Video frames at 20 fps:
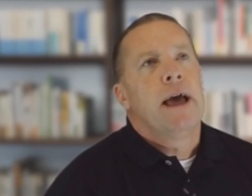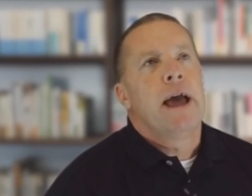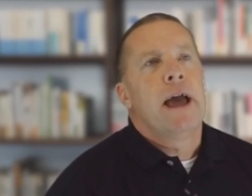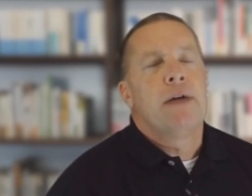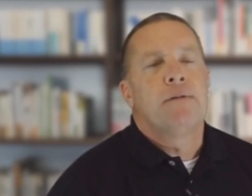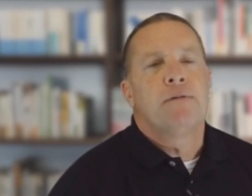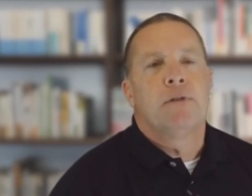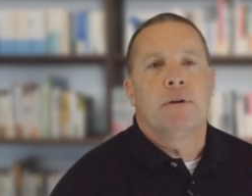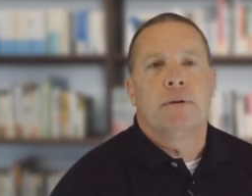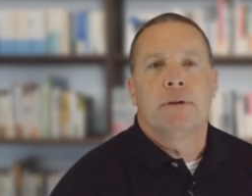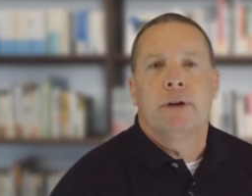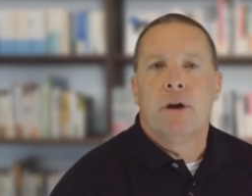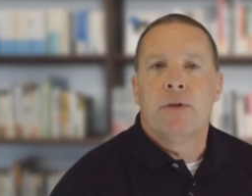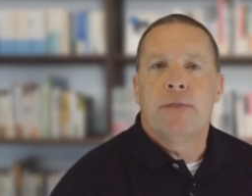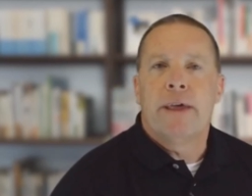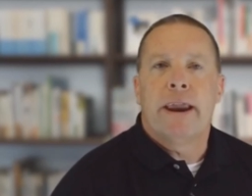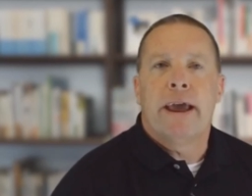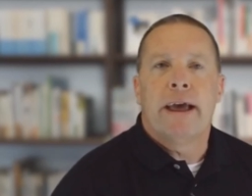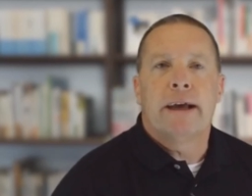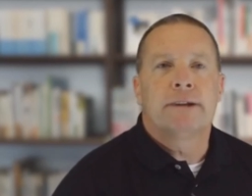effort, go
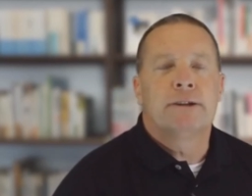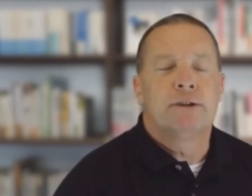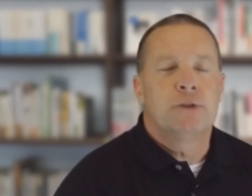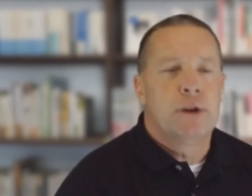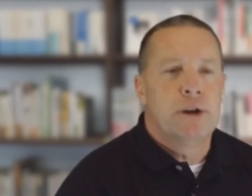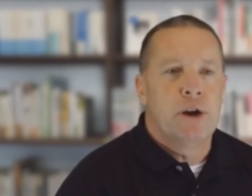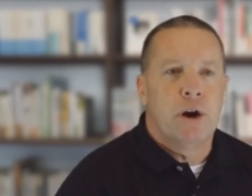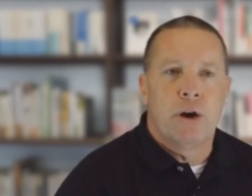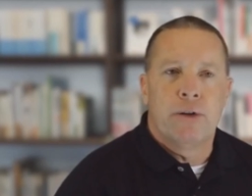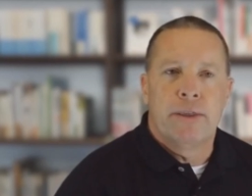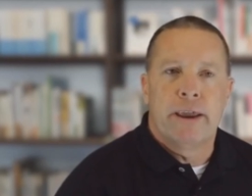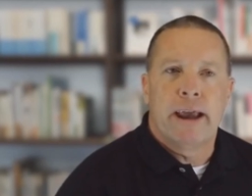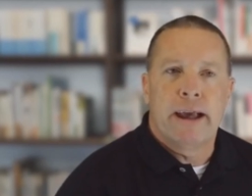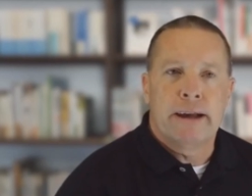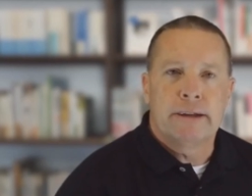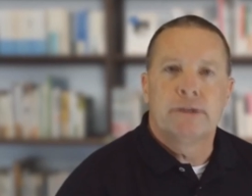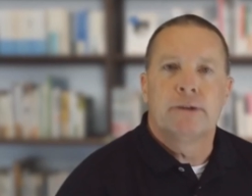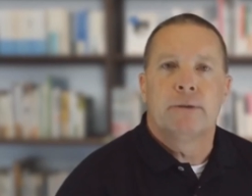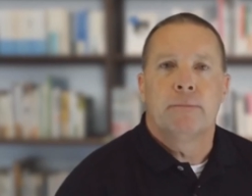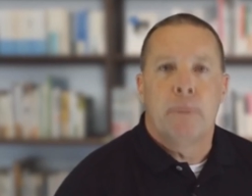that extra yard, that
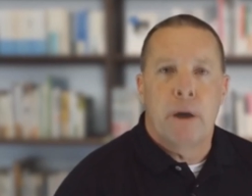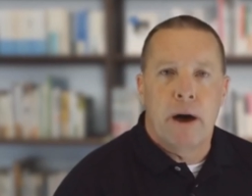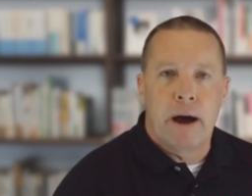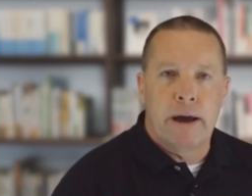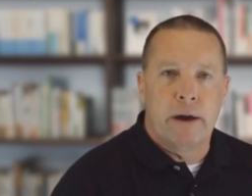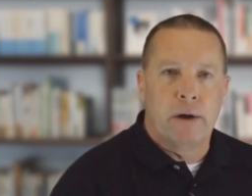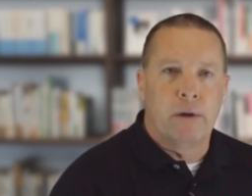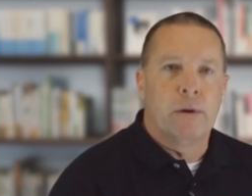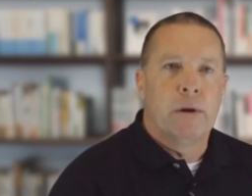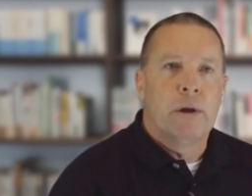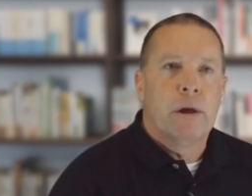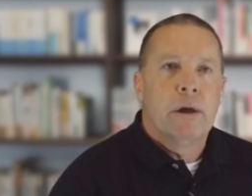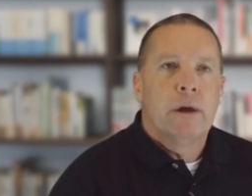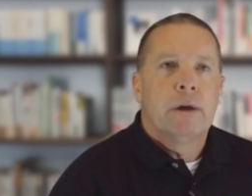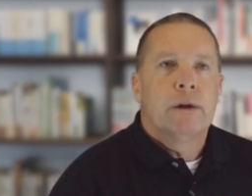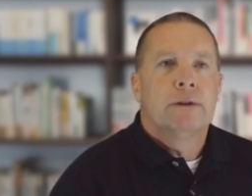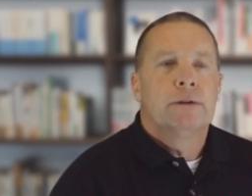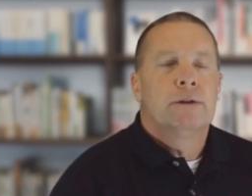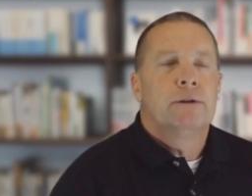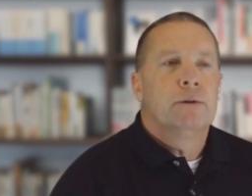extra mile
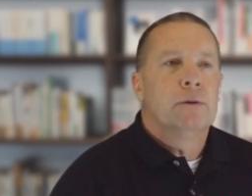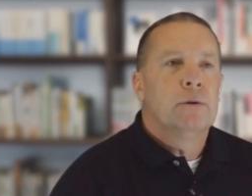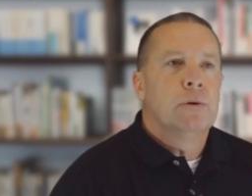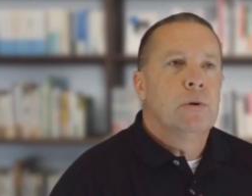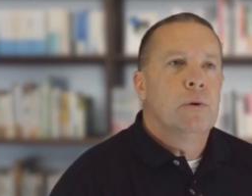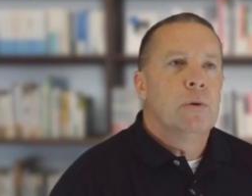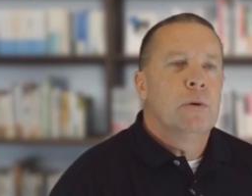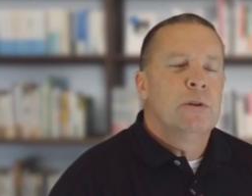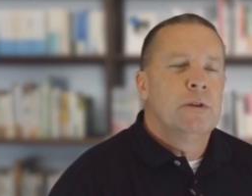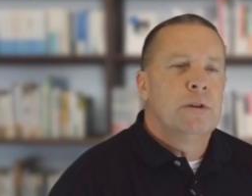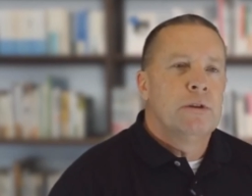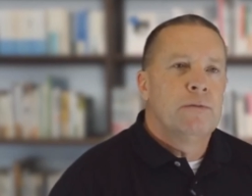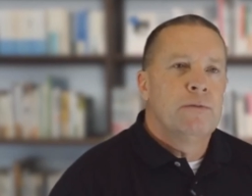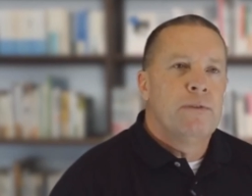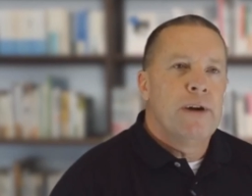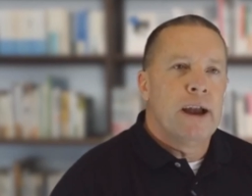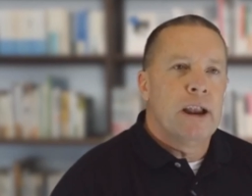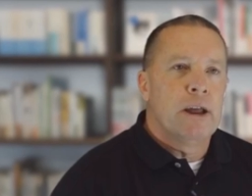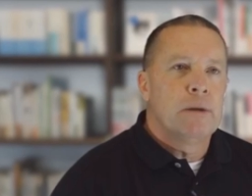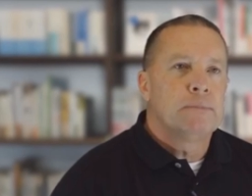to
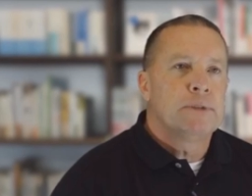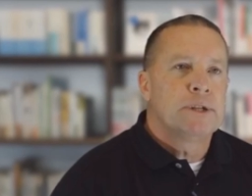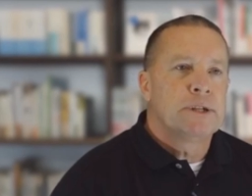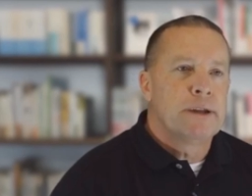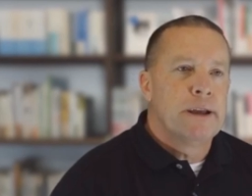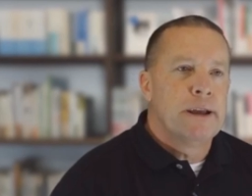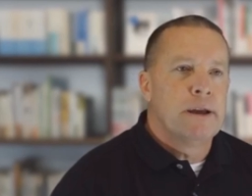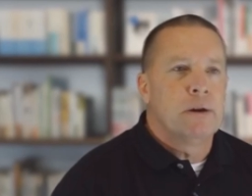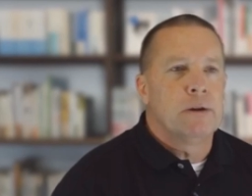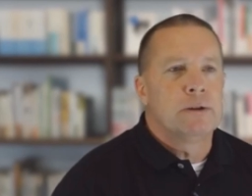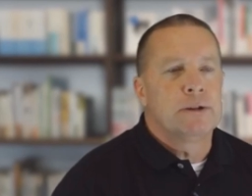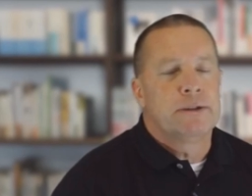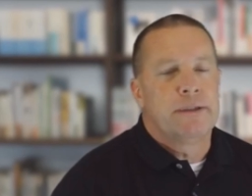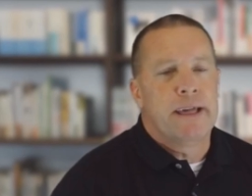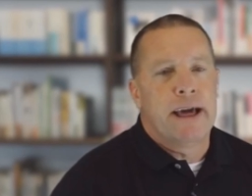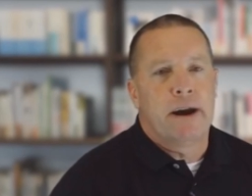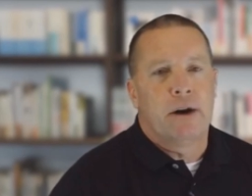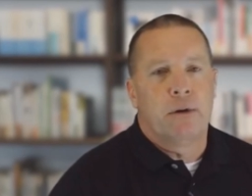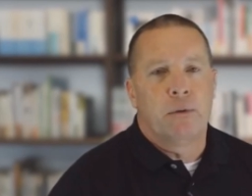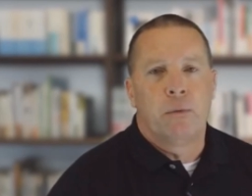develop skills
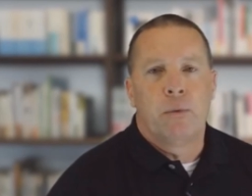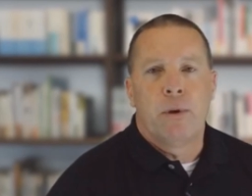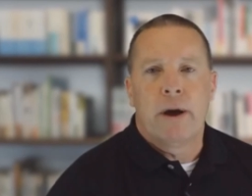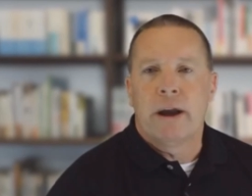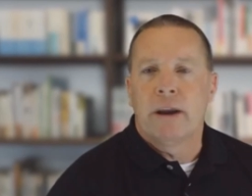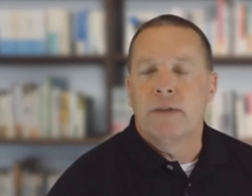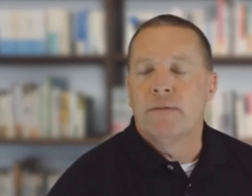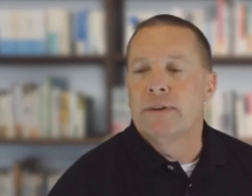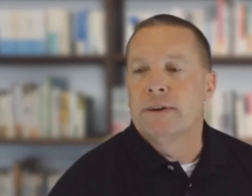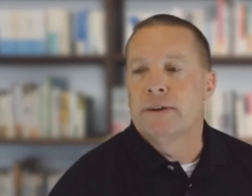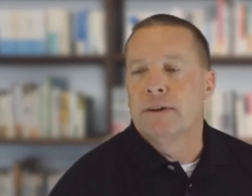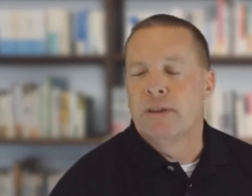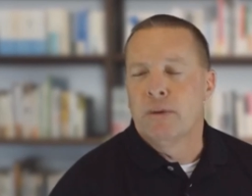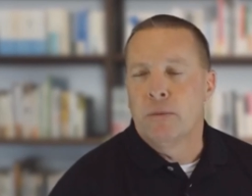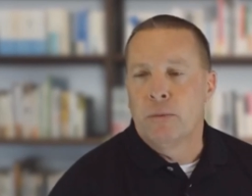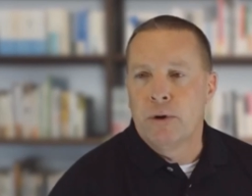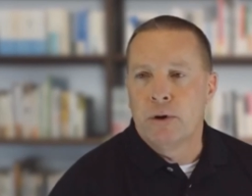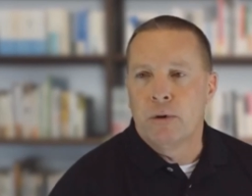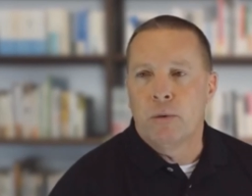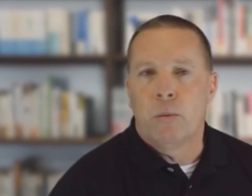that are relevant to the
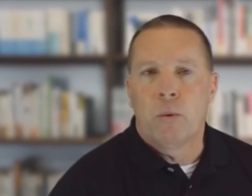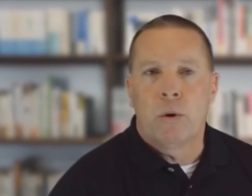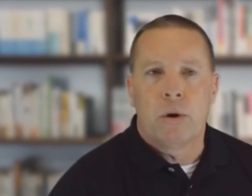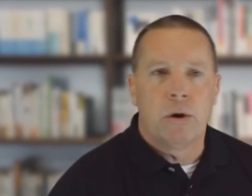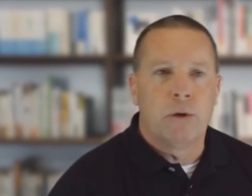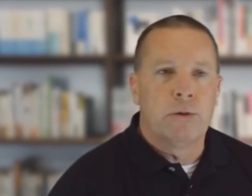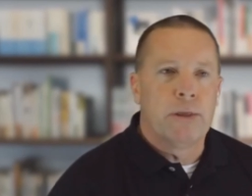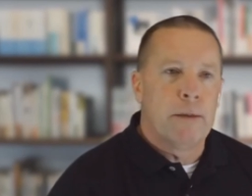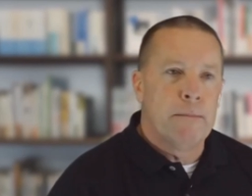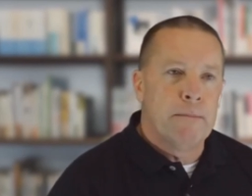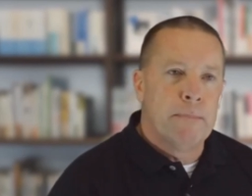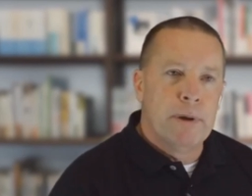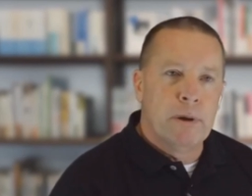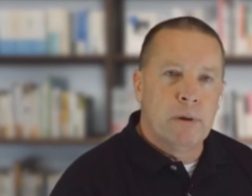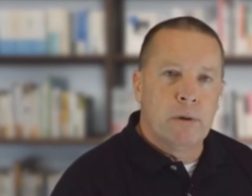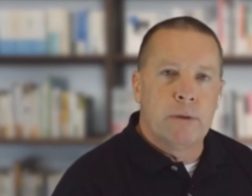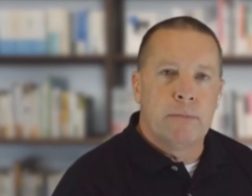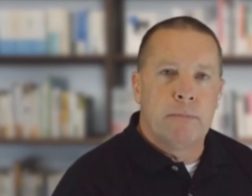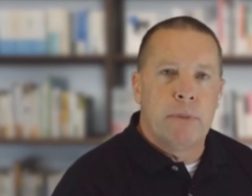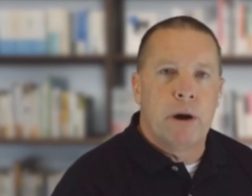real world, that
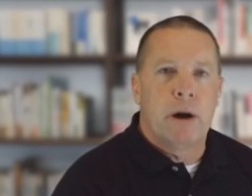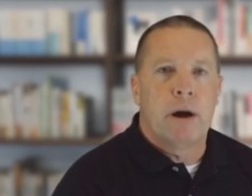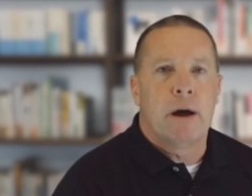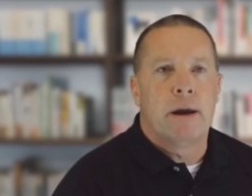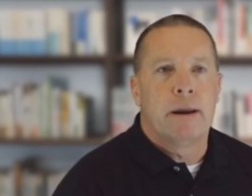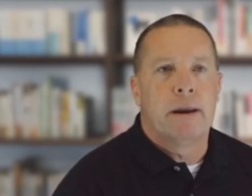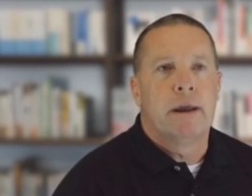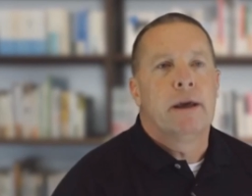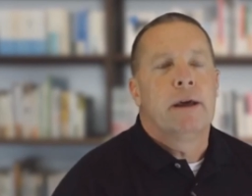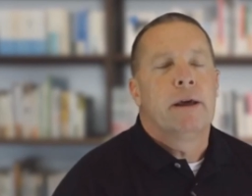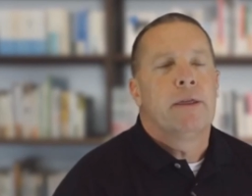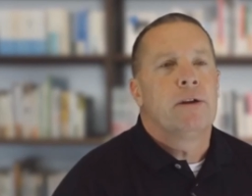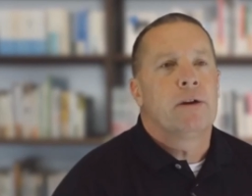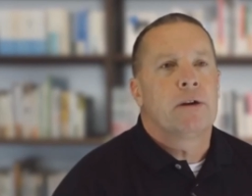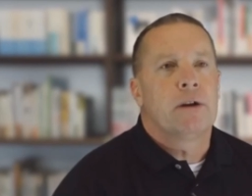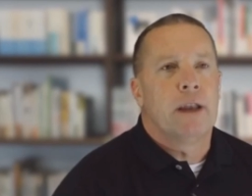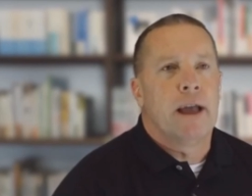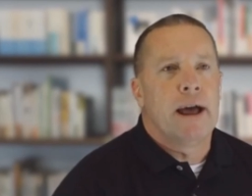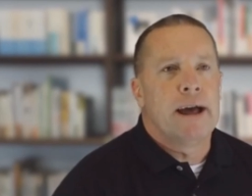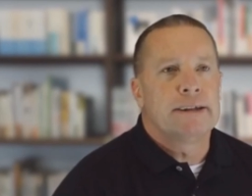build upon their
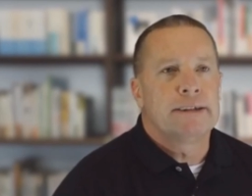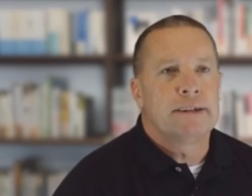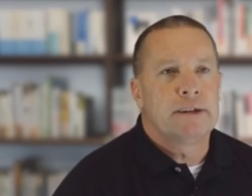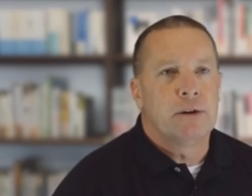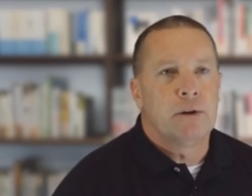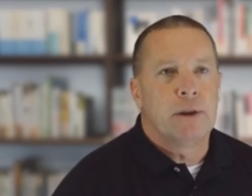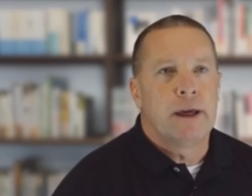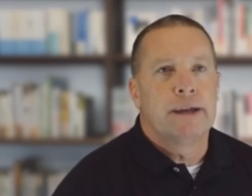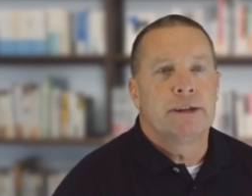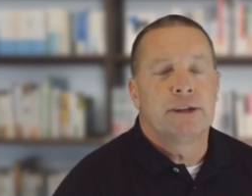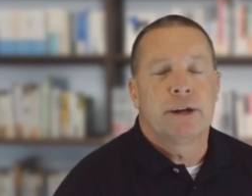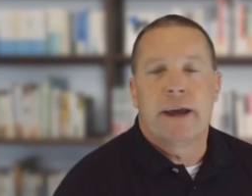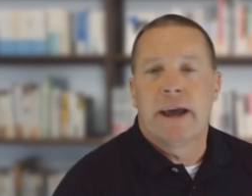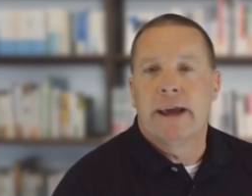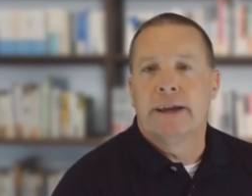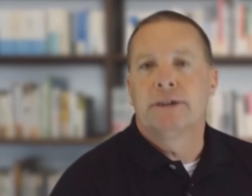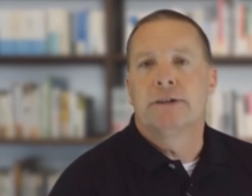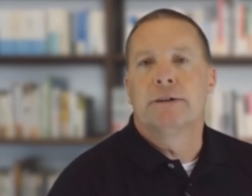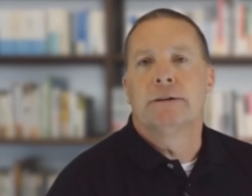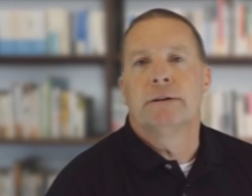classical
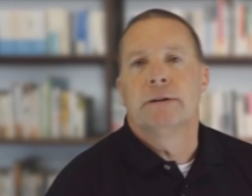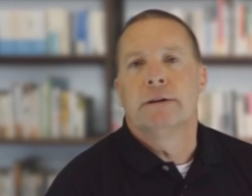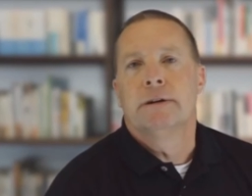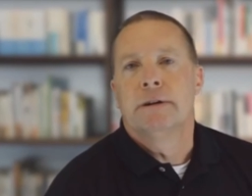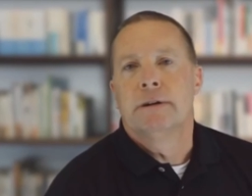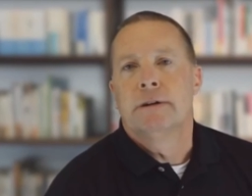education